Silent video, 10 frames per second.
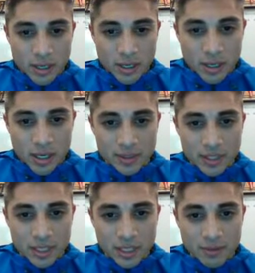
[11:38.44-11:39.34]
On
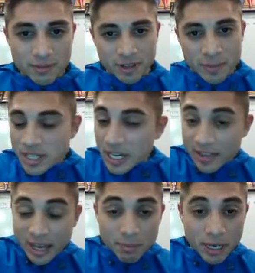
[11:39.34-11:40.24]
the flip
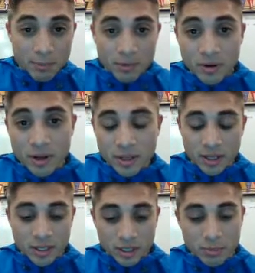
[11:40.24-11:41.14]
side of that paper,
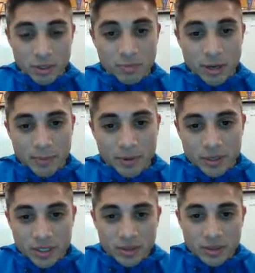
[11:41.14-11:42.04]
on the computer paper,
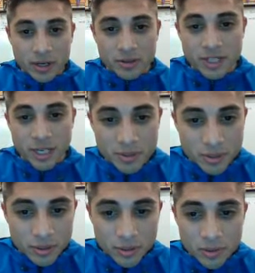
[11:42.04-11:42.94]
you can do karyotype
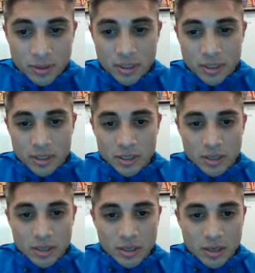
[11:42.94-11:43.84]
2.
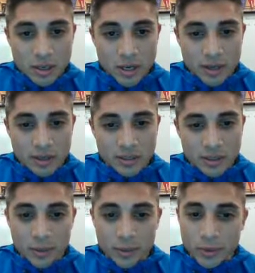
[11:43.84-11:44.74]
All right,
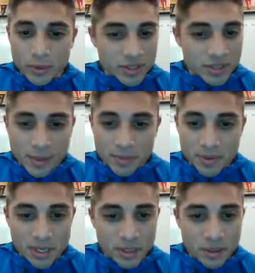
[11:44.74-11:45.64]
go through it, do the same
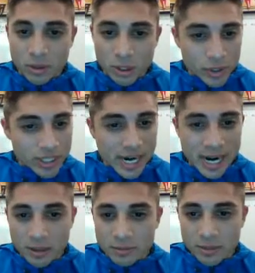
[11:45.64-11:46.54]
thing. You'll glue it
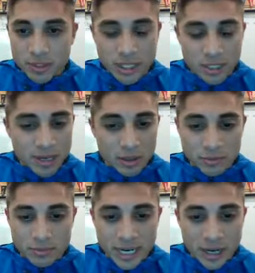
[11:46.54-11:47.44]
down, cut them out,
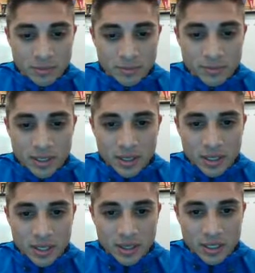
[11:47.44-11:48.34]
glue them down.
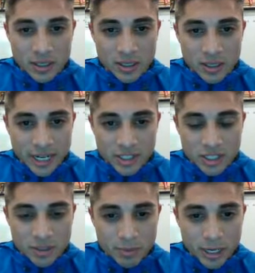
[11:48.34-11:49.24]
And then on a second
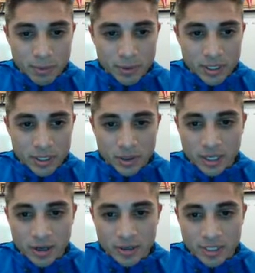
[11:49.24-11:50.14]
sheet of paper, you can go
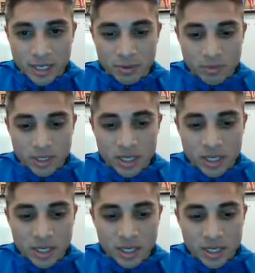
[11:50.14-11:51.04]
karyotype
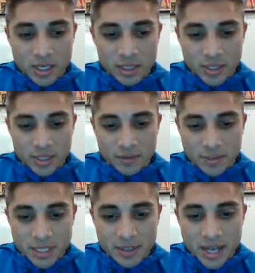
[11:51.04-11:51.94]
3. And on the
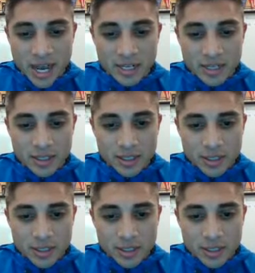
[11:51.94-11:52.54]
flip side of that,